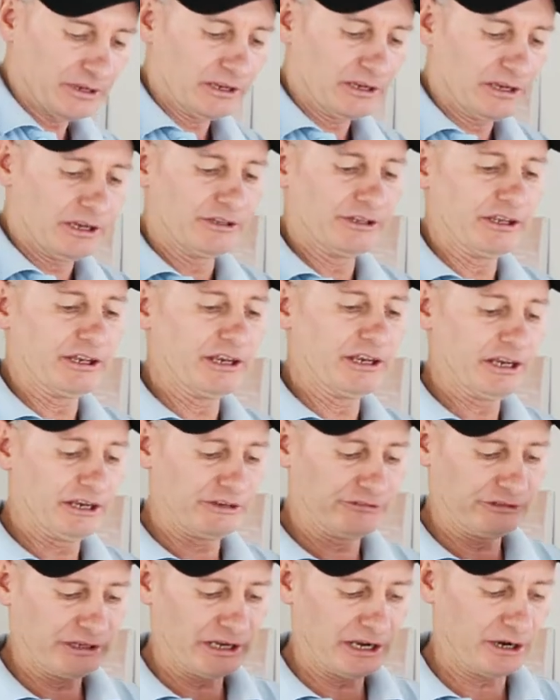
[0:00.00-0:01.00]
And now
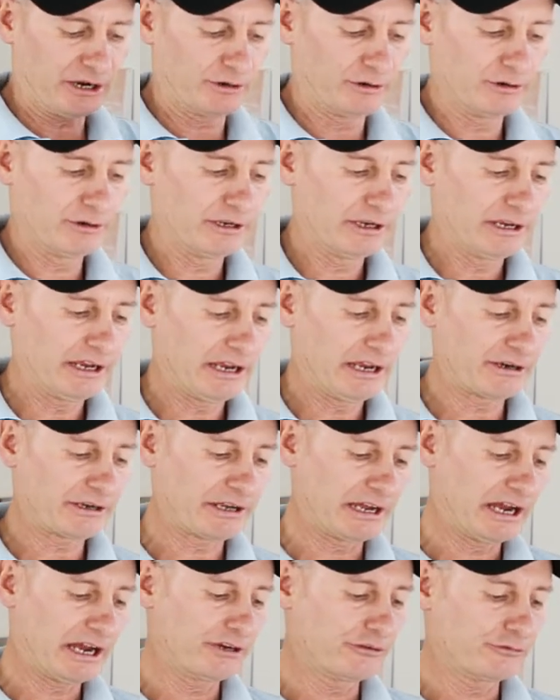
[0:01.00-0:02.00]
here's our
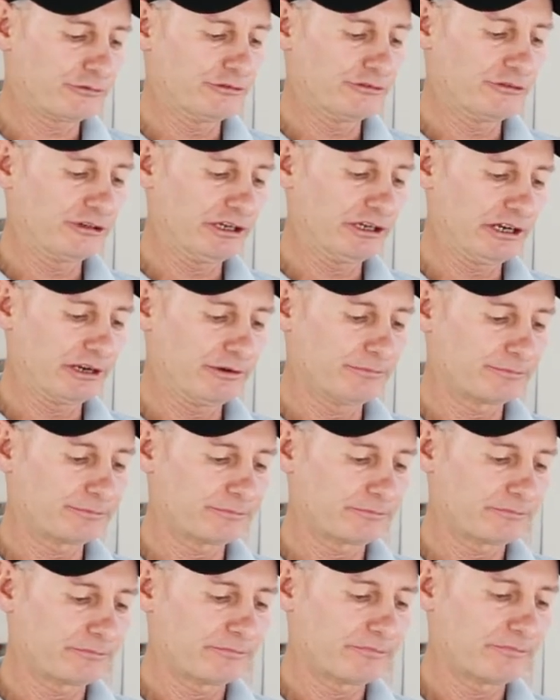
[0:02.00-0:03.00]
cartridge here,
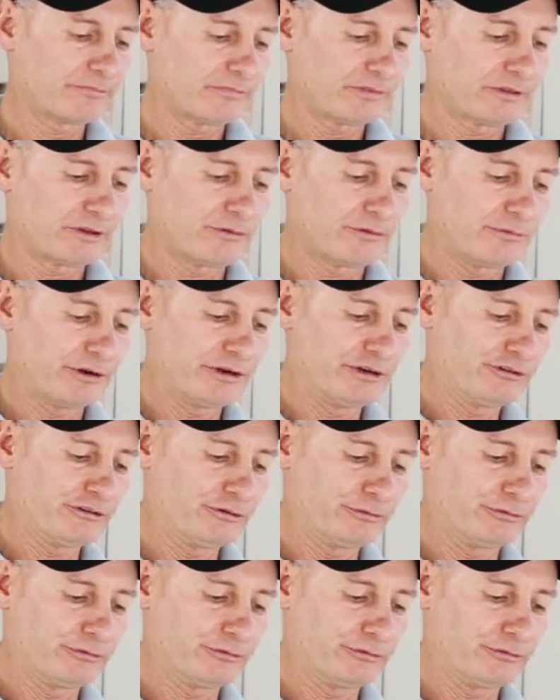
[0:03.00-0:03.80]
ready to